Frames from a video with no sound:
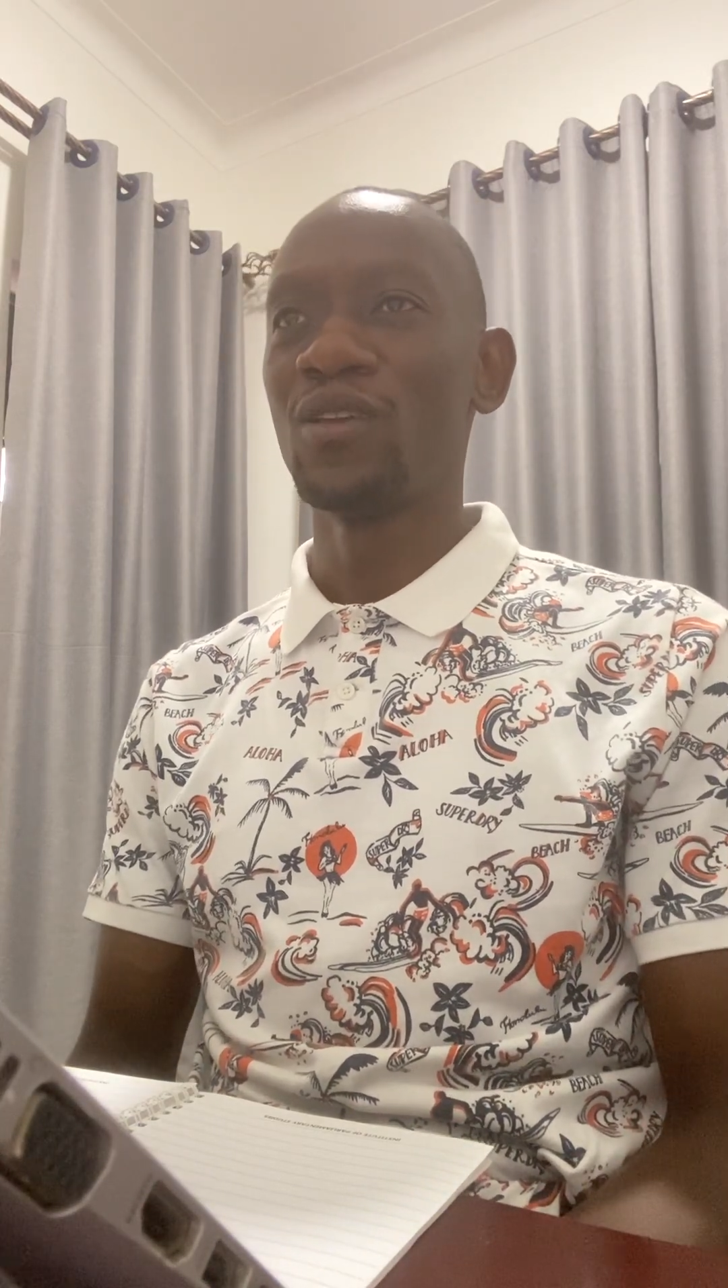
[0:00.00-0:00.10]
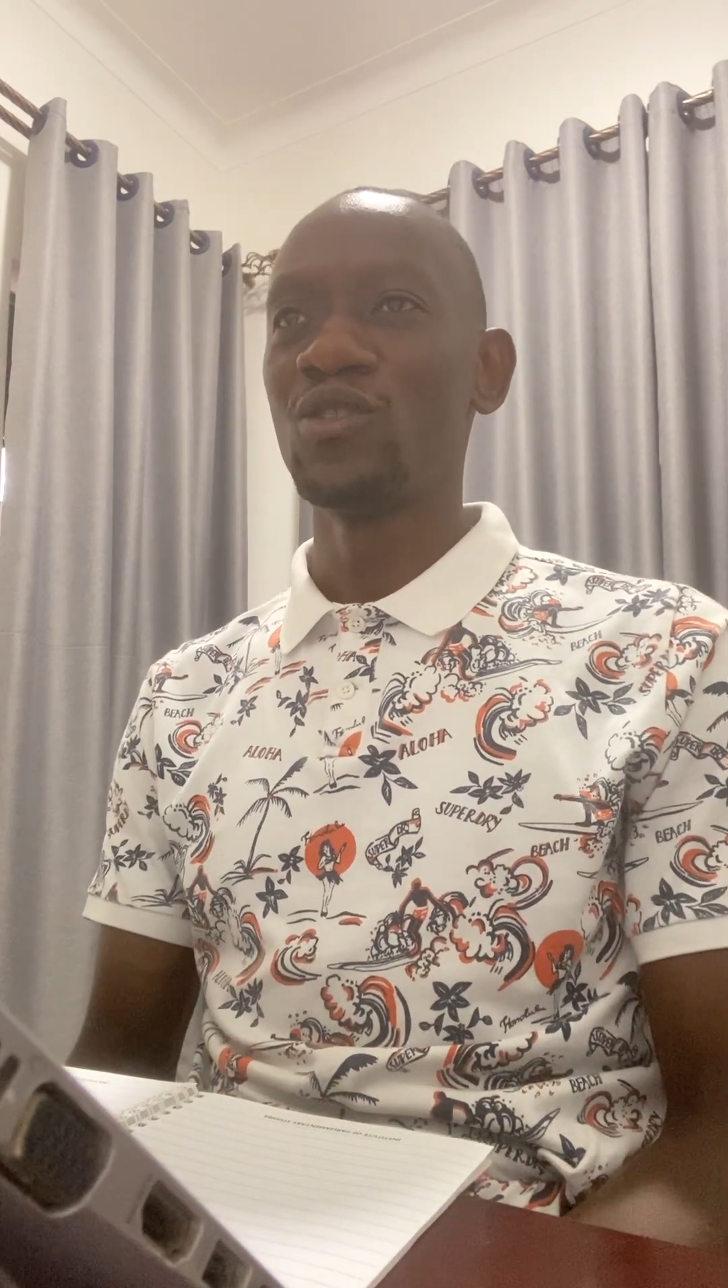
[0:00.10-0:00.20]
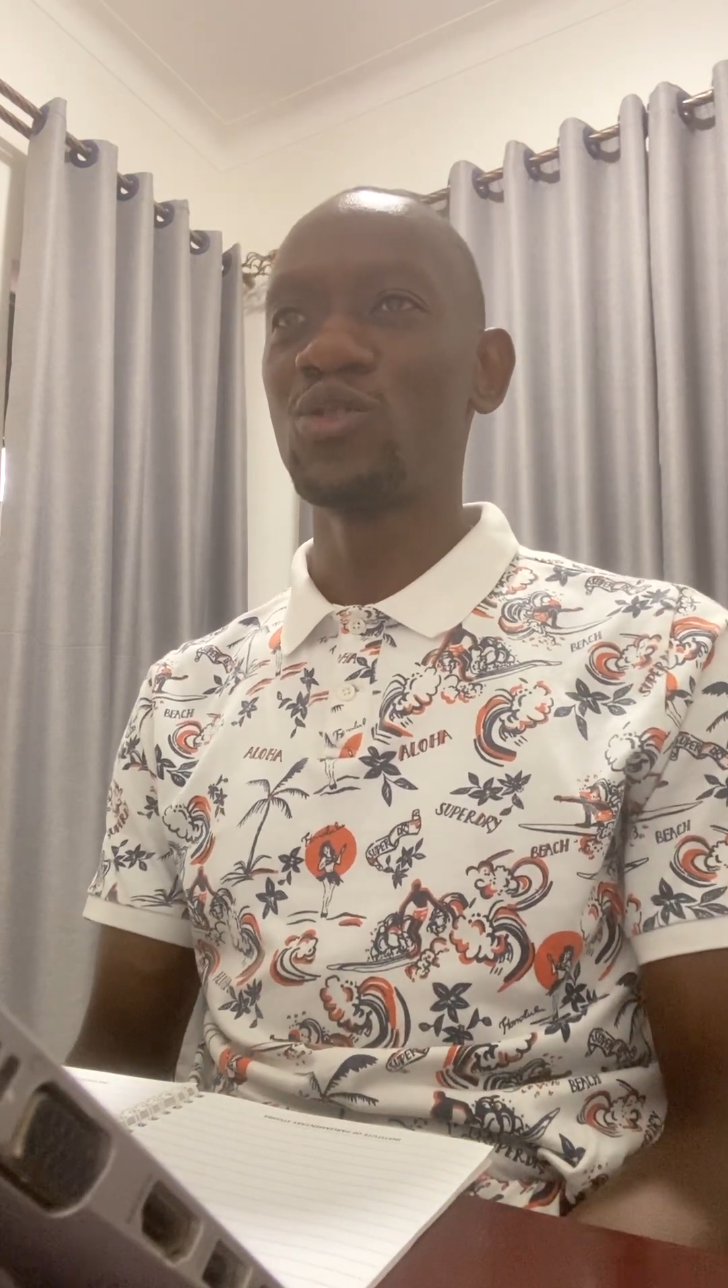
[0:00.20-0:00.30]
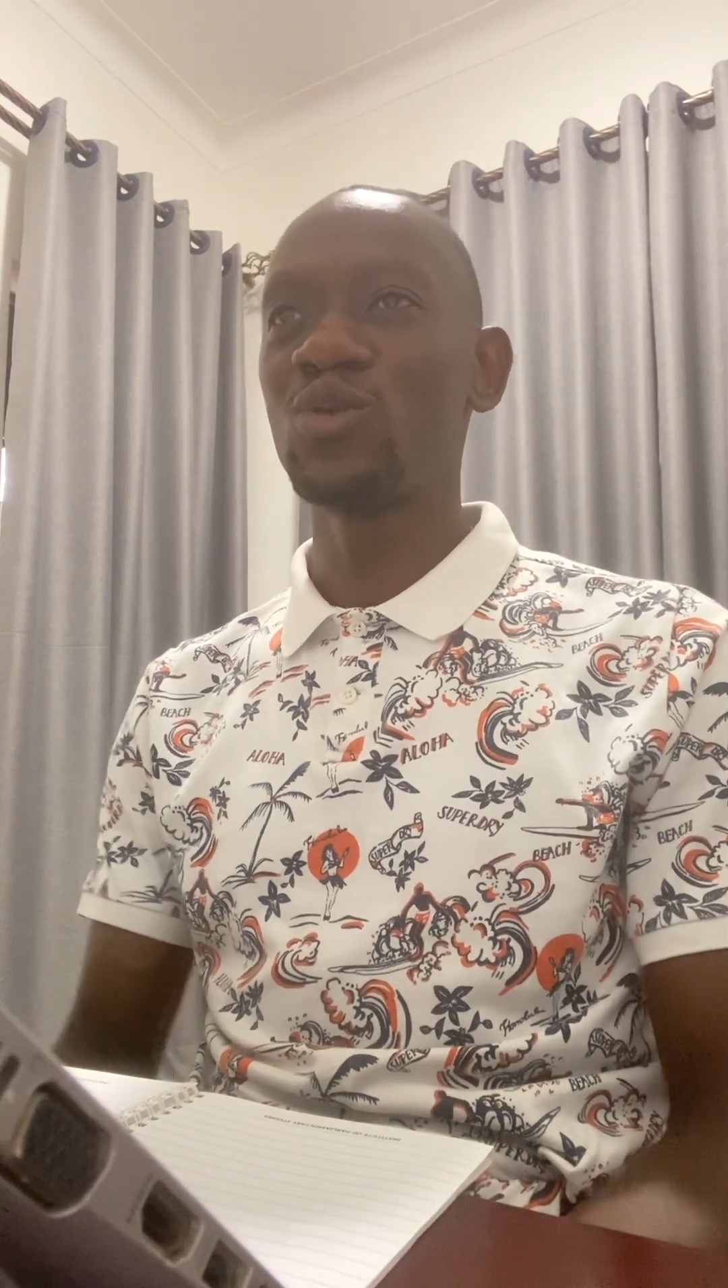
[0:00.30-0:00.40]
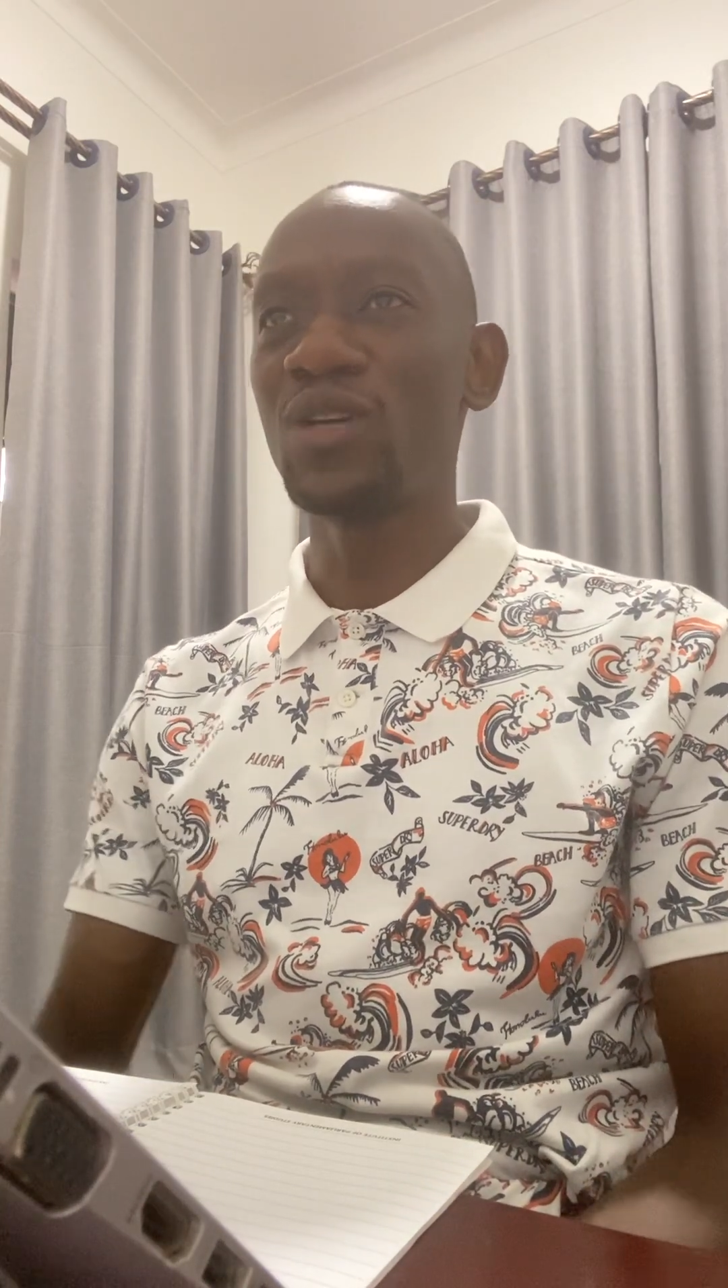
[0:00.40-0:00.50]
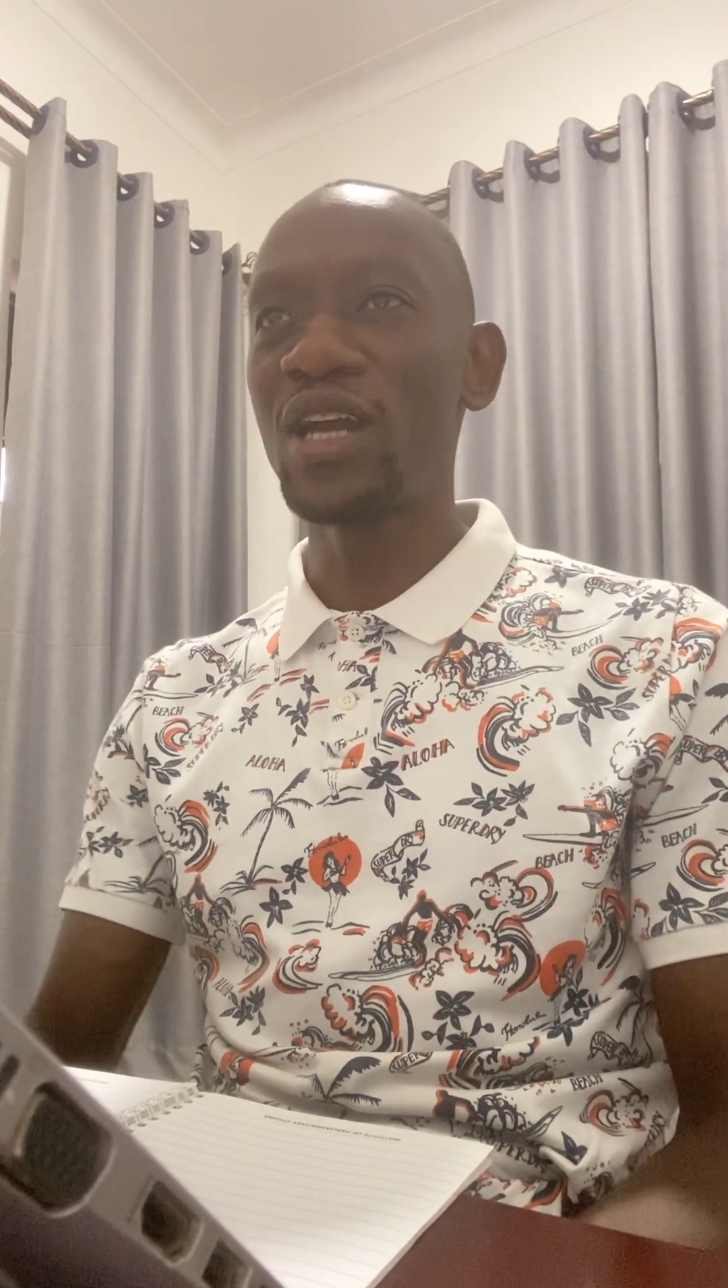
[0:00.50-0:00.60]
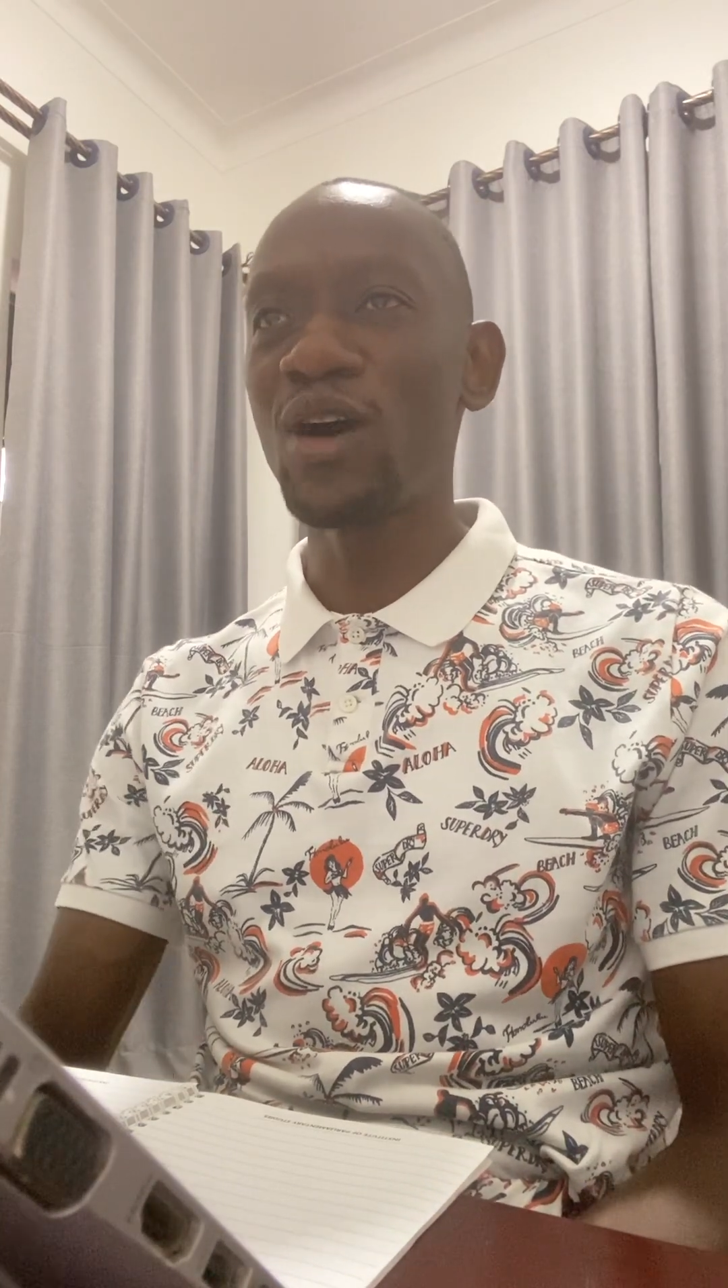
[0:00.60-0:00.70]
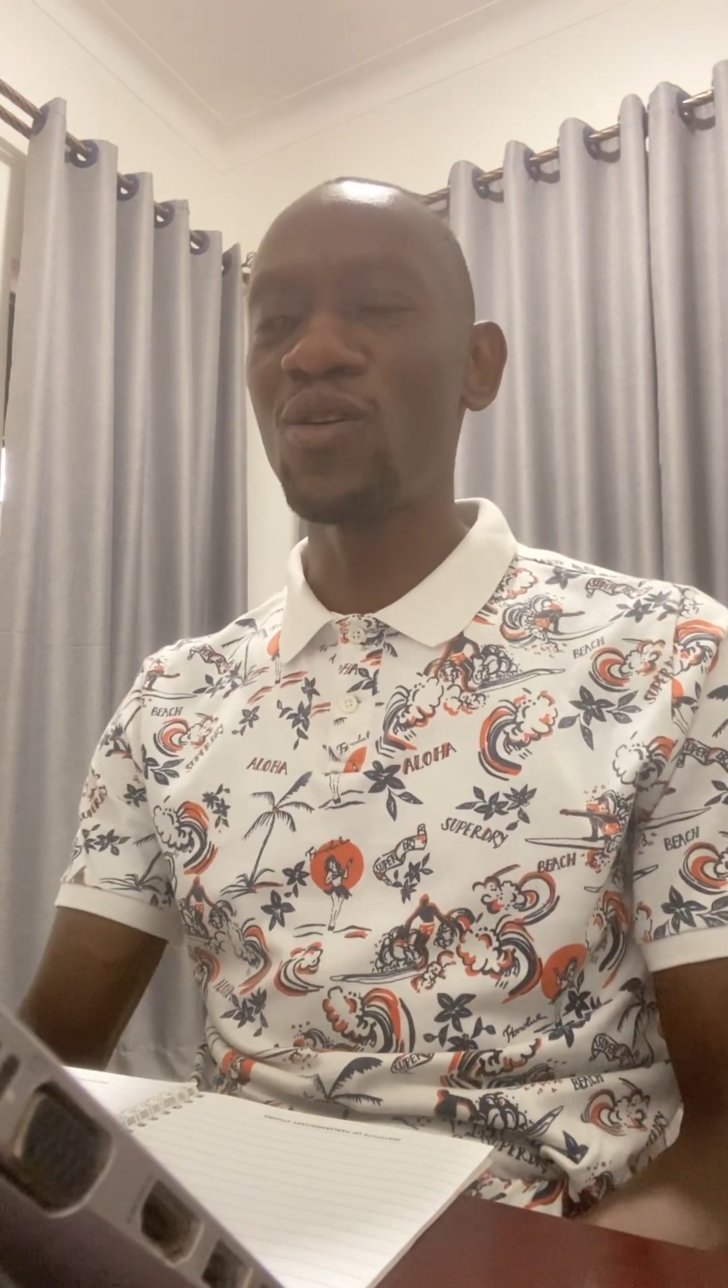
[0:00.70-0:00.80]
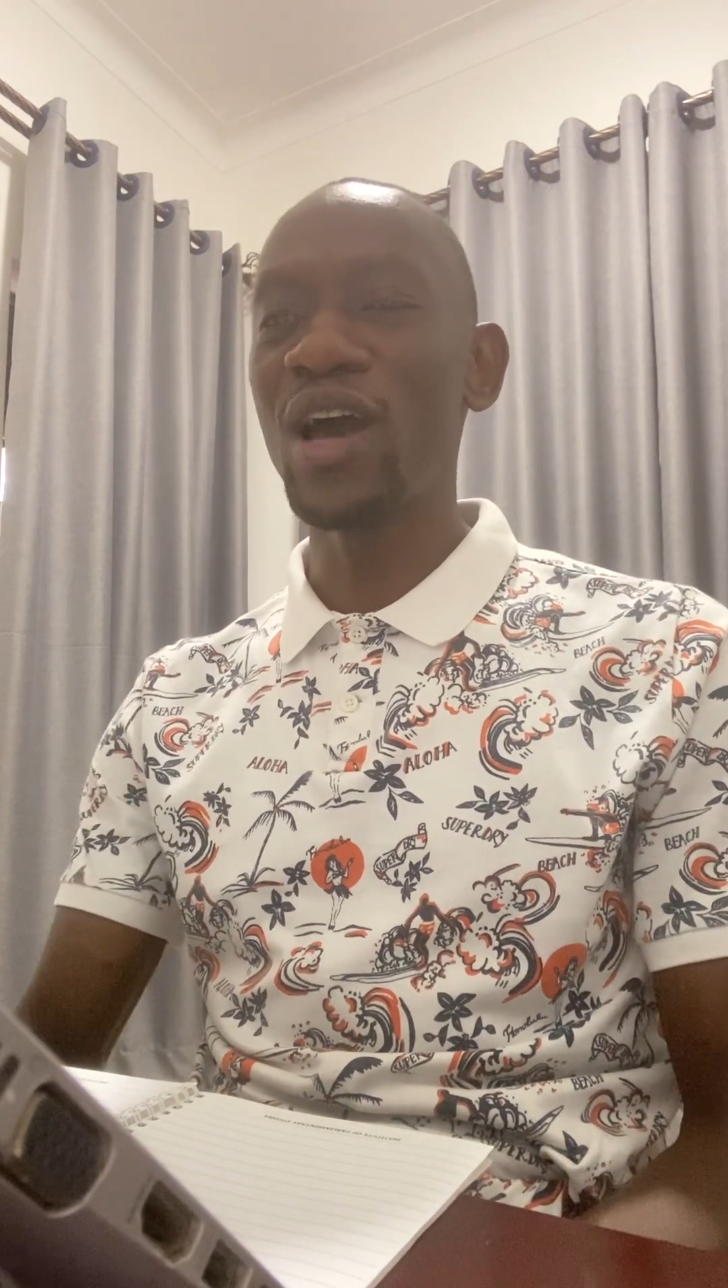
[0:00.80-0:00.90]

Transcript: So now